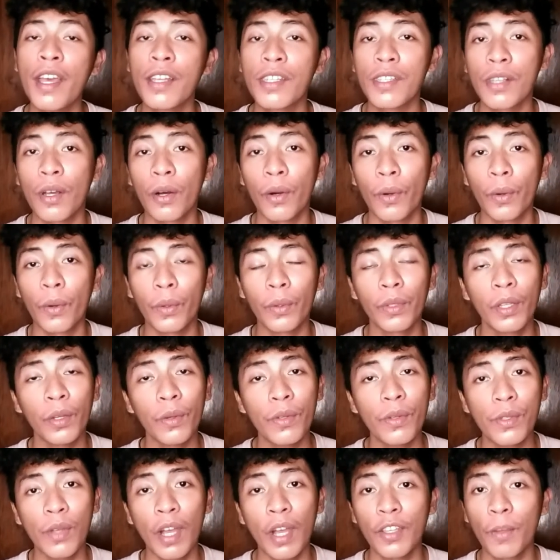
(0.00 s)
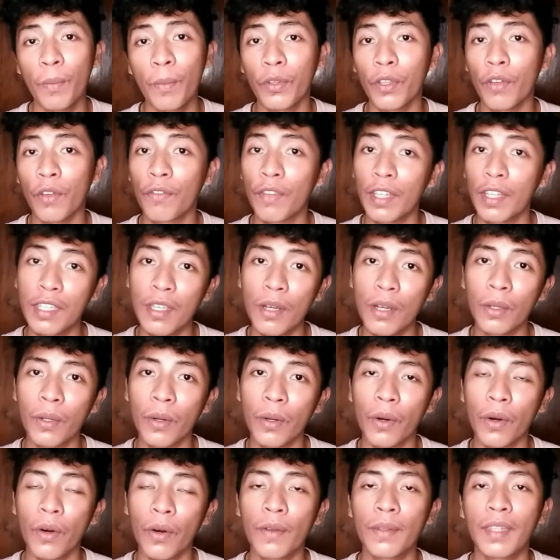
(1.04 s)
So, kung nagustuhan nyo po itong video
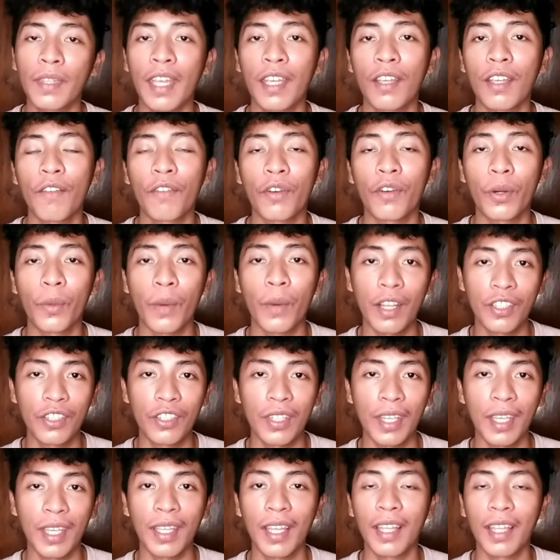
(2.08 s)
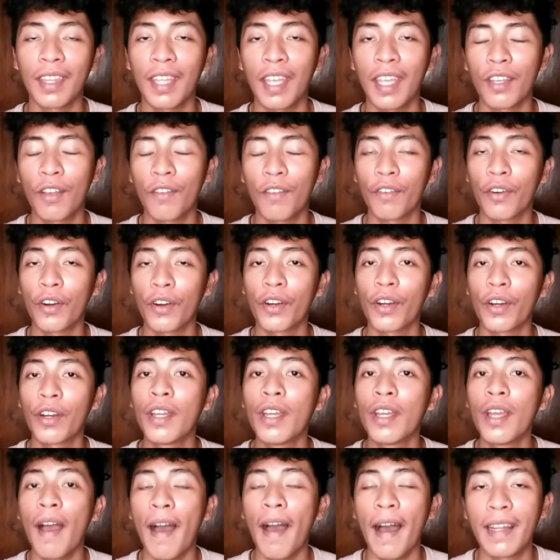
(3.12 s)
ko, thank you for watching and thank you
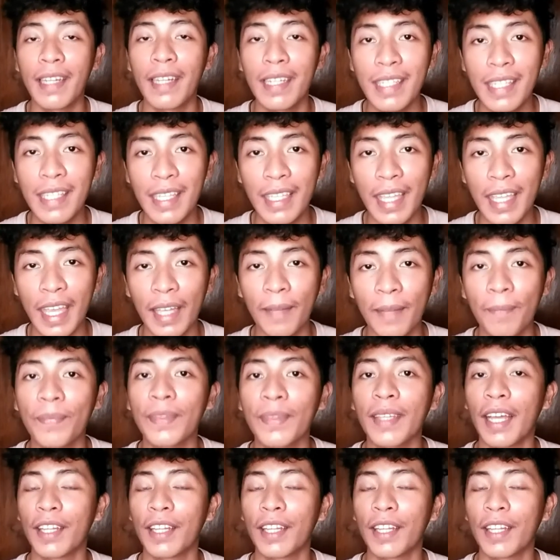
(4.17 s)
for listening.